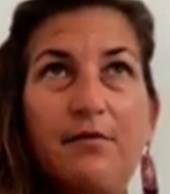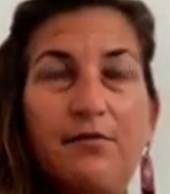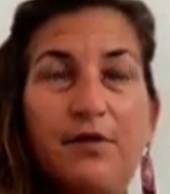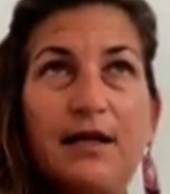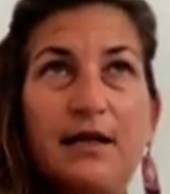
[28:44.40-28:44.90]

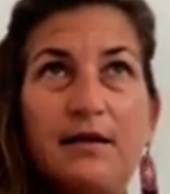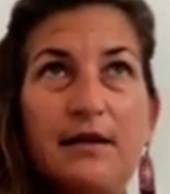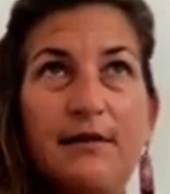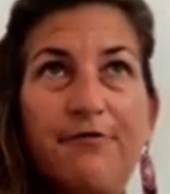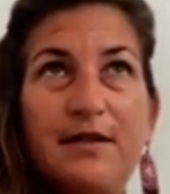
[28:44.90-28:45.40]
really the
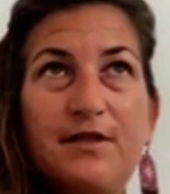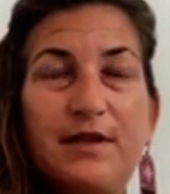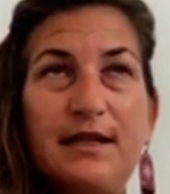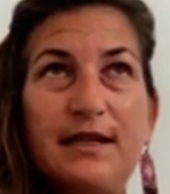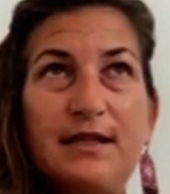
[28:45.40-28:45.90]
difference
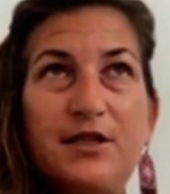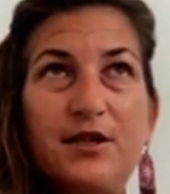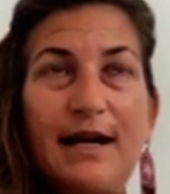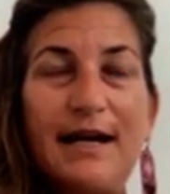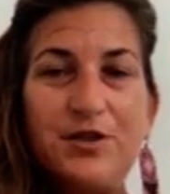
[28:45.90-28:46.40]
with the
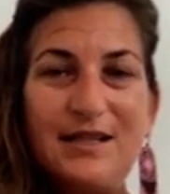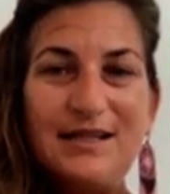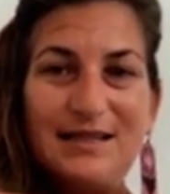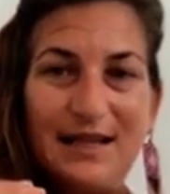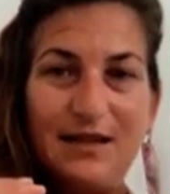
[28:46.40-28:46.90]
integration
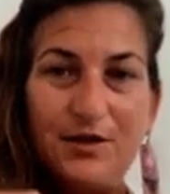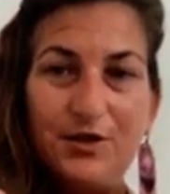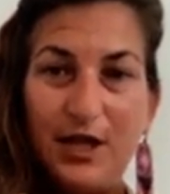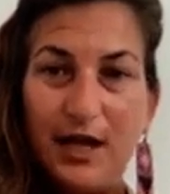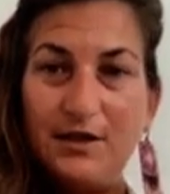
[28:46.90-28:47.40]
is that the
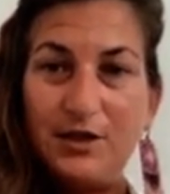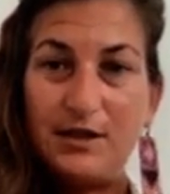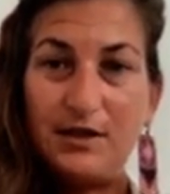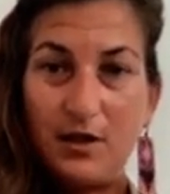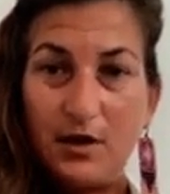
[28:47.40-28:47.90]
change
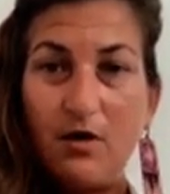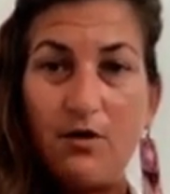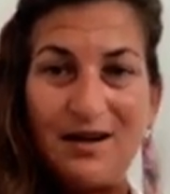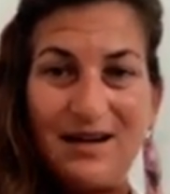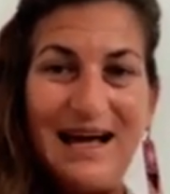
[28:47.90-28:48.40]
is
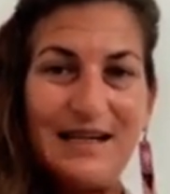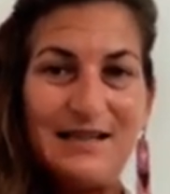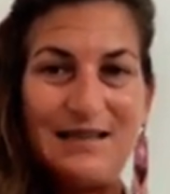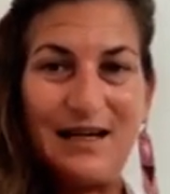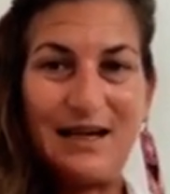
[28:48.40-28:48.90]
long
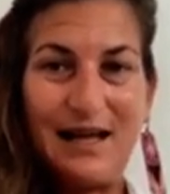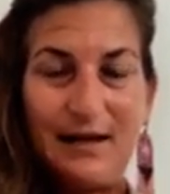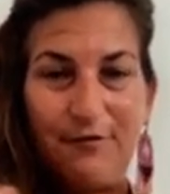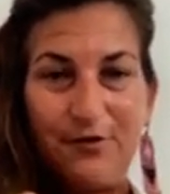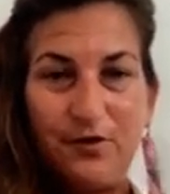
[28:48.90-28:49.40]
lasting.
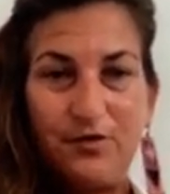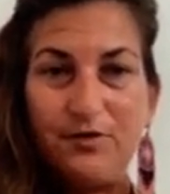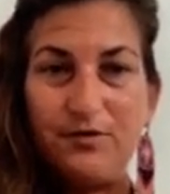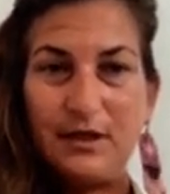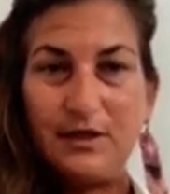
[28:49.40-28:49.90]
Like, if you
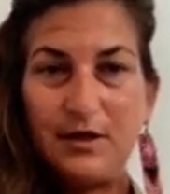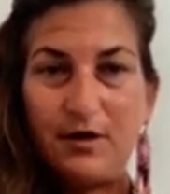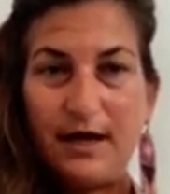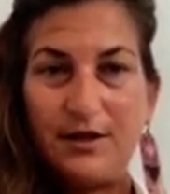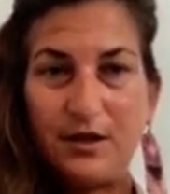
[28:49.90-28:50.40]
do
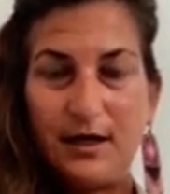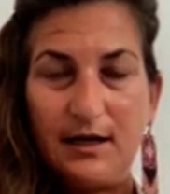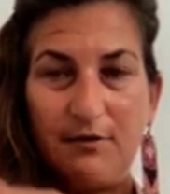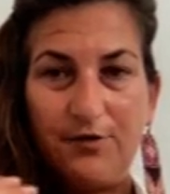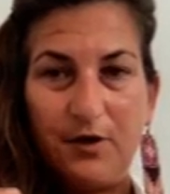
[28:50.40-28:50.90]
integration
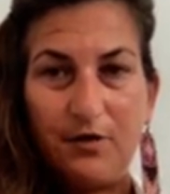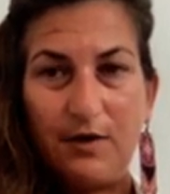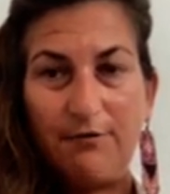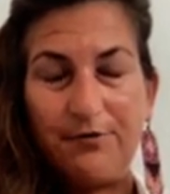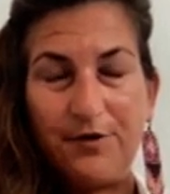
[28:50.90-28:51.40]
and if
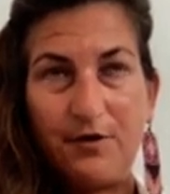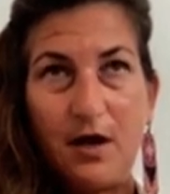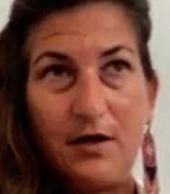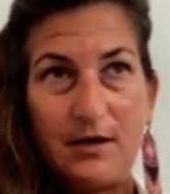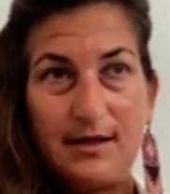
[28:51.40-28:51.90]
you
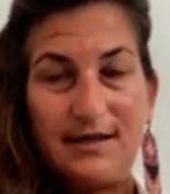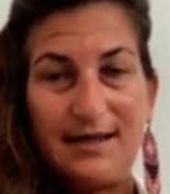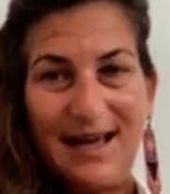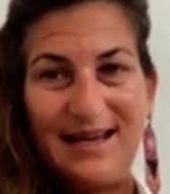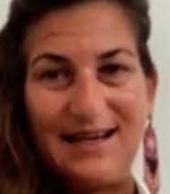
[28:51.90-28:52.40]

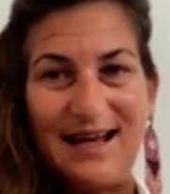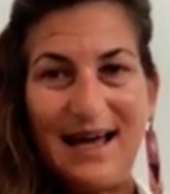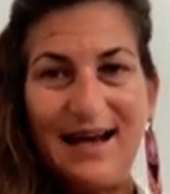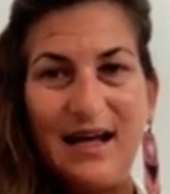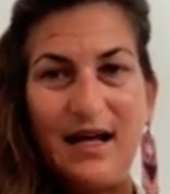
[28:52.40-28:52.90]
understand that